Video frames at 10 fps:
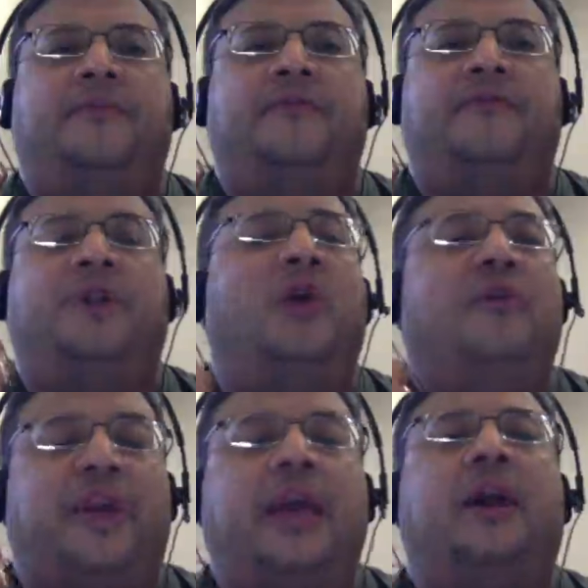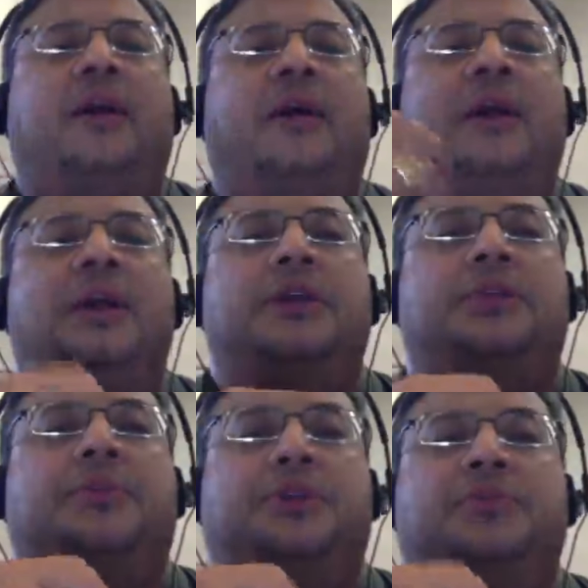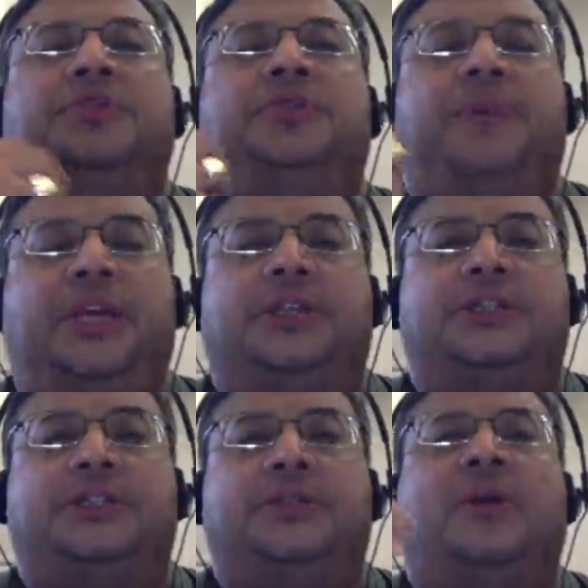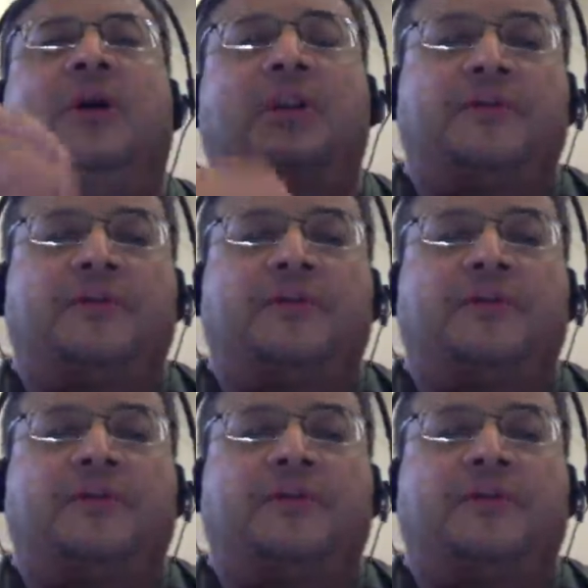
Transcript: flow of air to produce speech. So all